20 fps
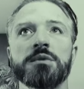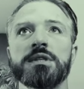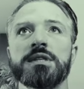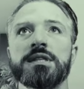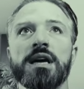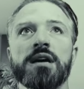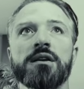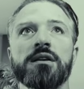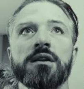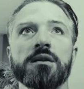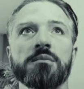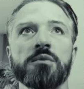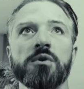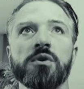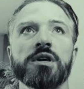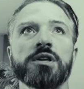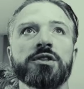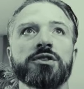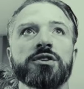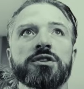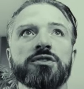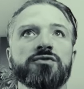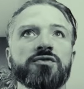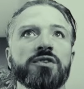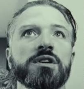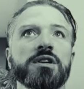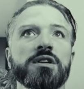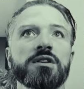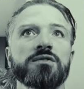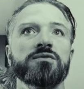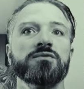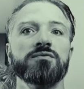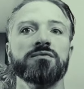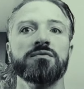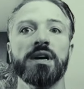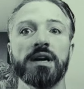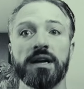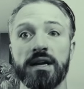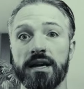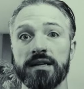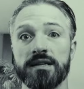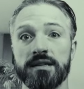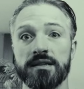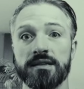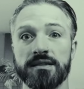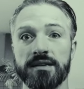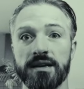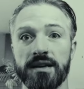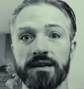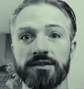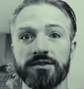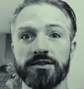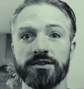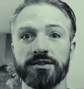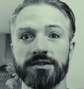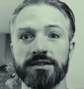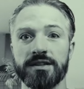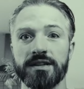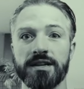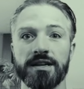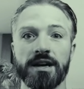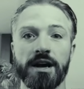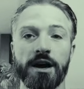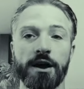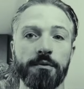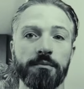mix down anymore. I just run it, as I said, just the